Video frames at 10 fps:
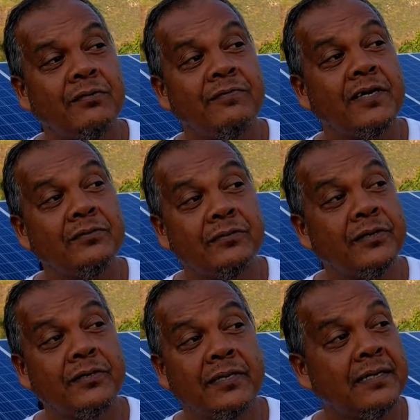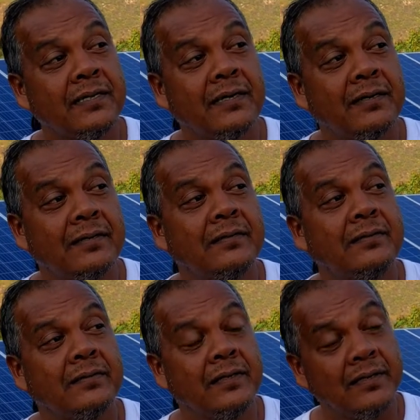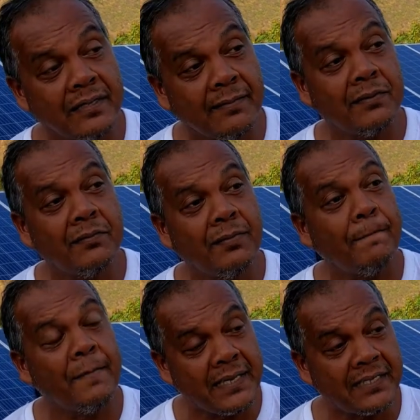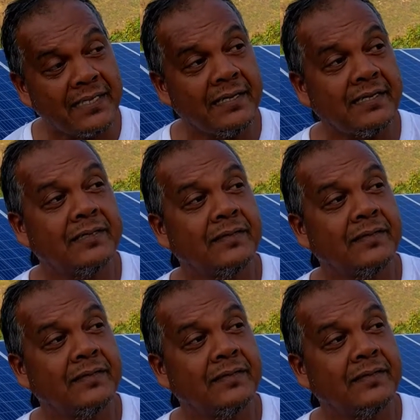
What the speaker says: overdo nothing at all. Anything I do, I monitor it.